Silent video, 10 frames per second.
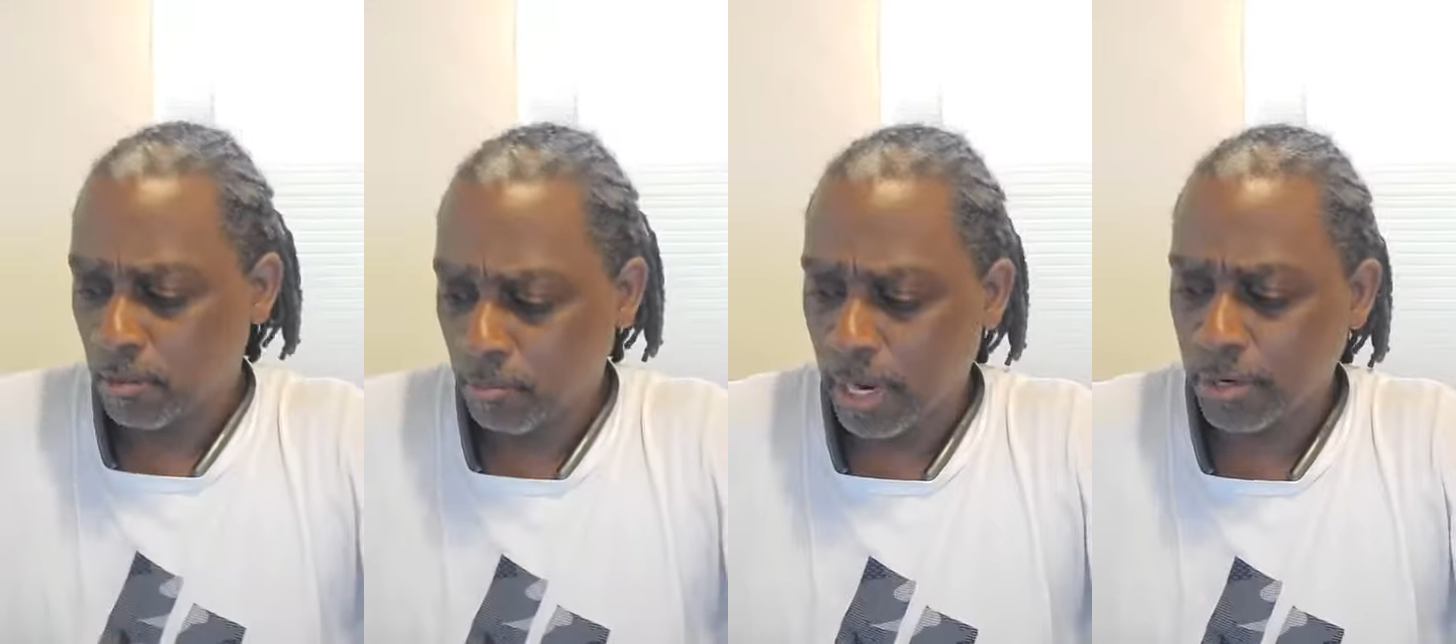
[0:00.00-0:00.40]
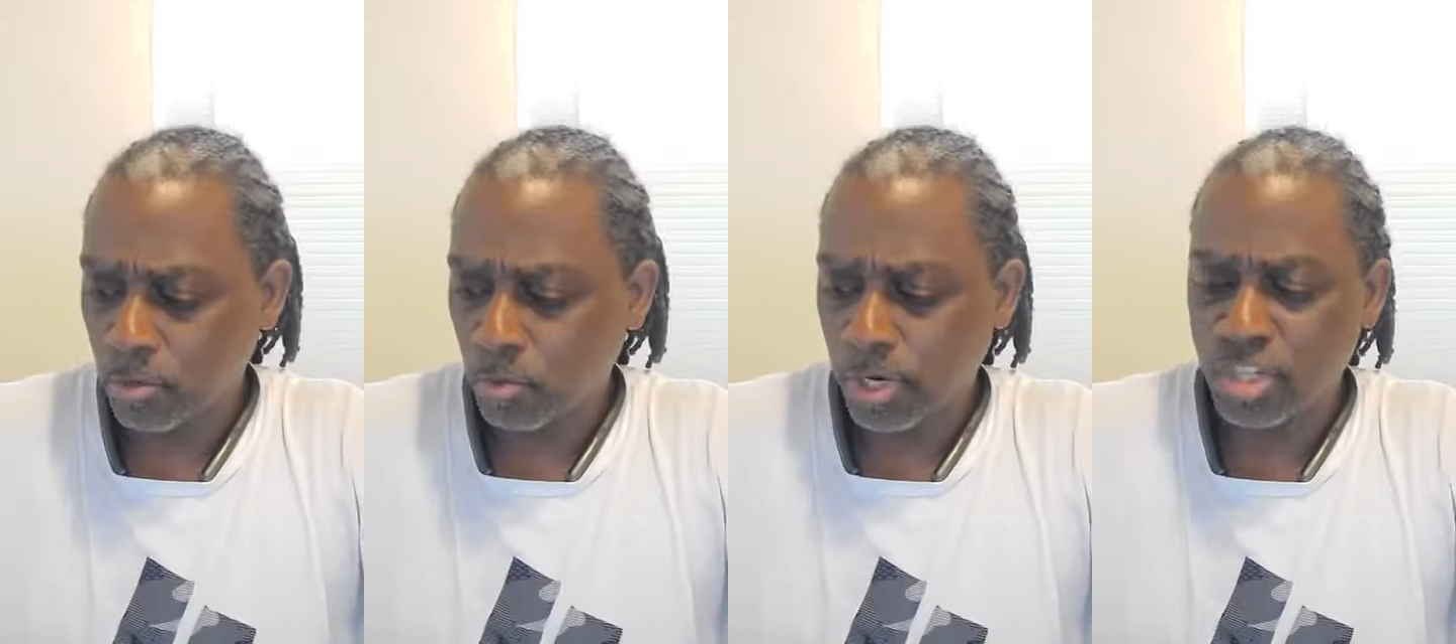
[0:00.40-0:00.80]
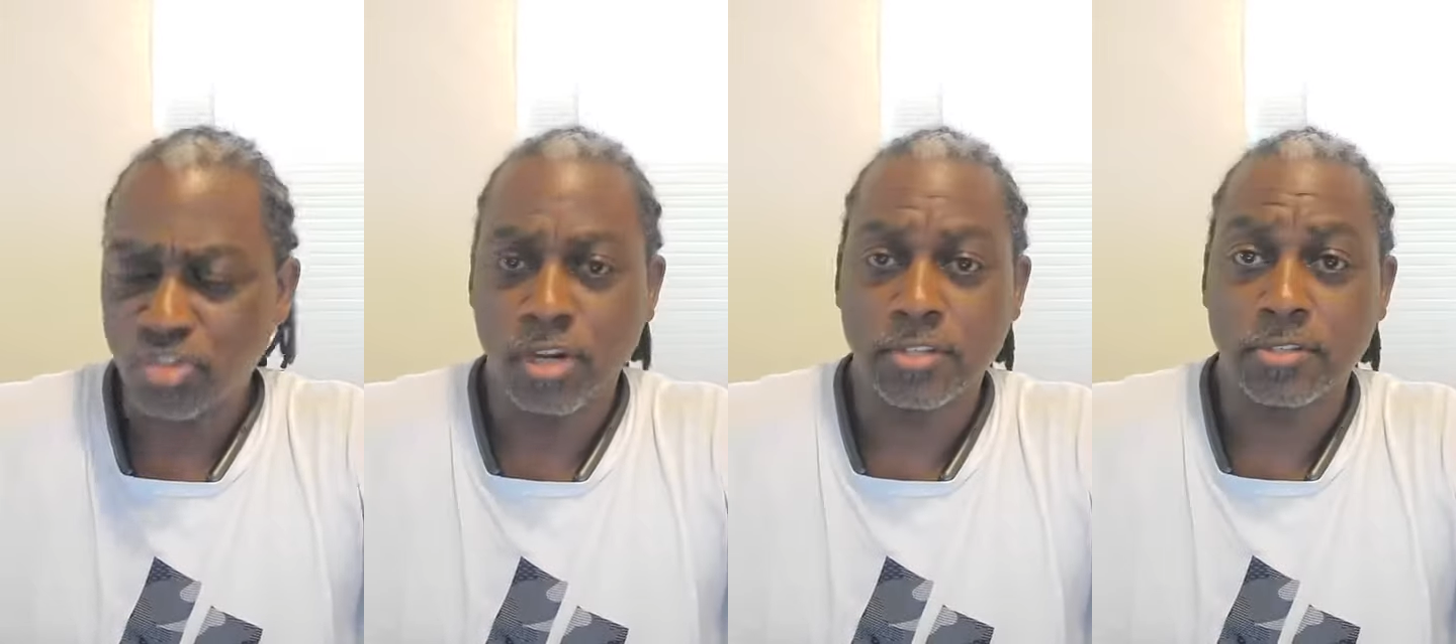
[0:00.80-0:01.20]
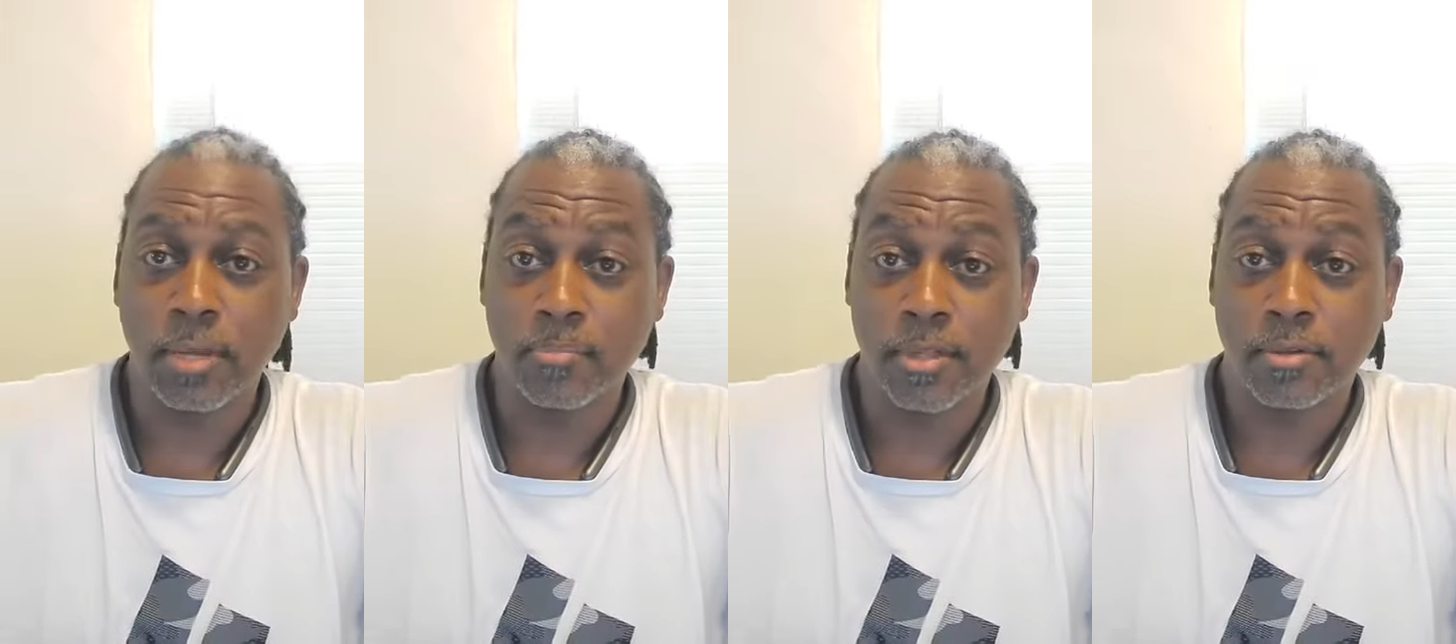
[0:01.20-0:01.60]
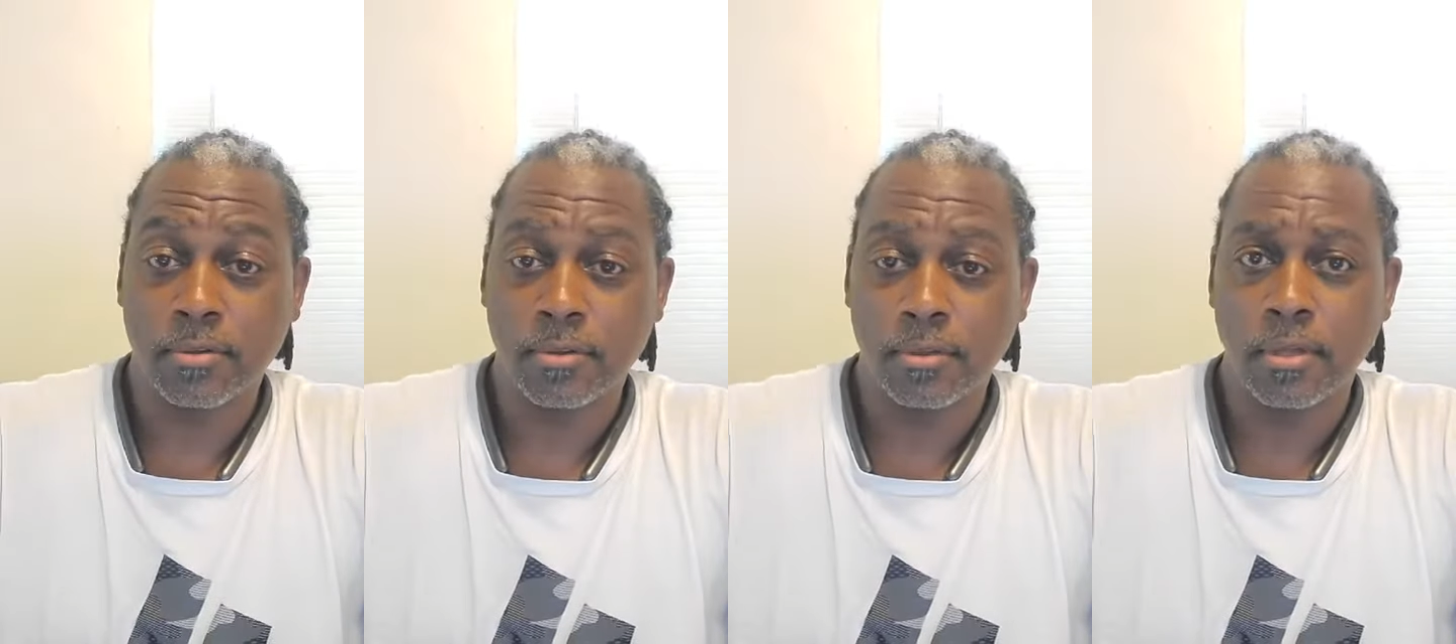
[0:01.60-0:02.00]
But I do want to address something,
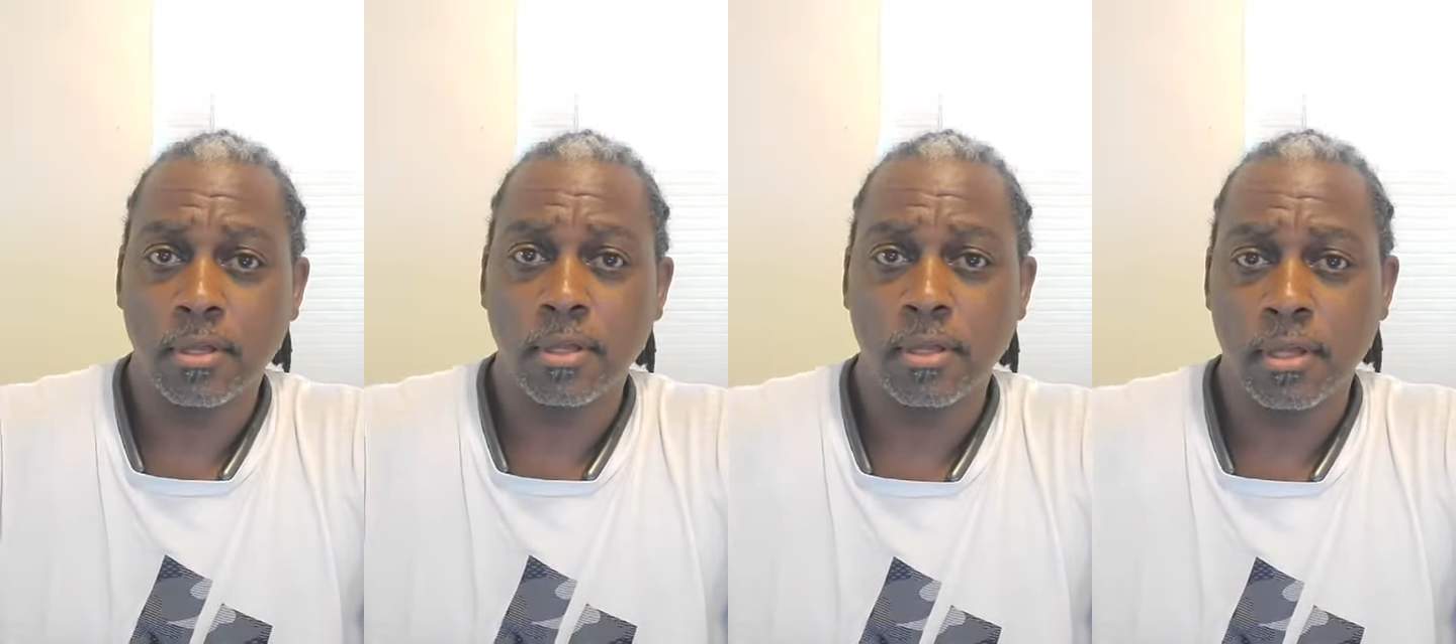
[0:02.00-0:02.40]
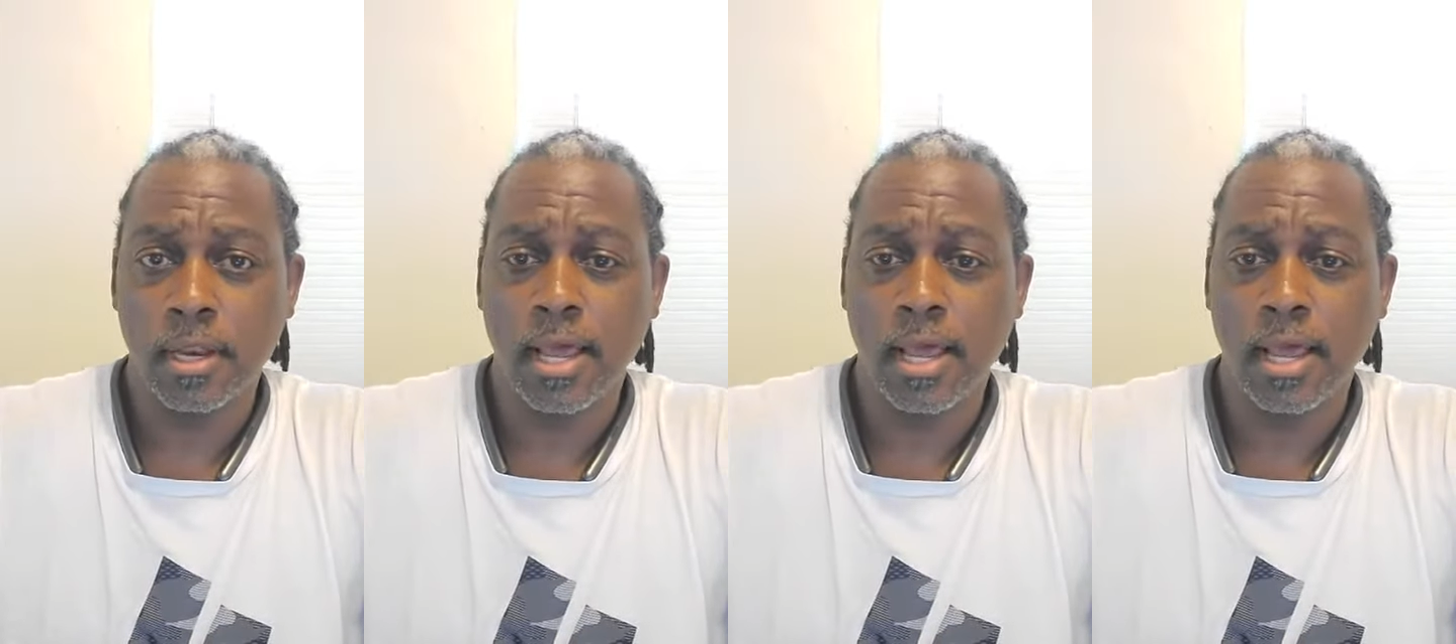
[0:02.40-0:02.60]
and I